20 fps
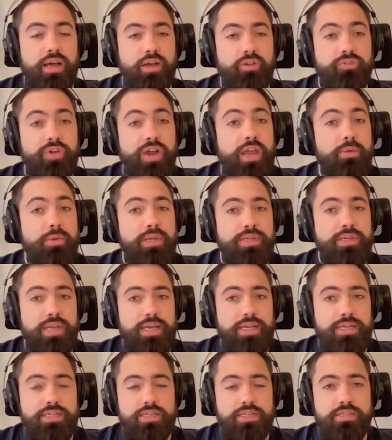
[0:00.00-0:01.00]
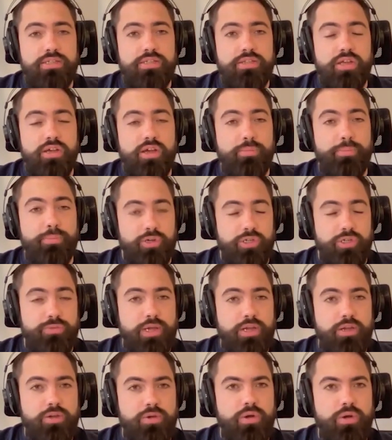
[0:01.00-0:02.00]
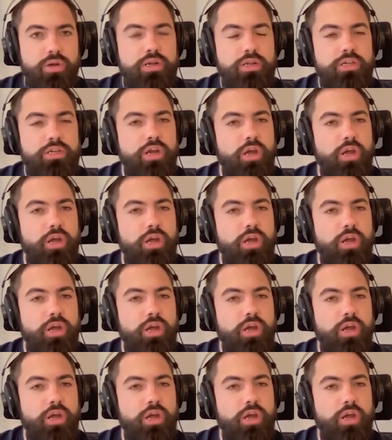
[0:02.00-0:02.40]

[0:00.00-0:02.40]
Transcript: recommendations that are pushed by Google.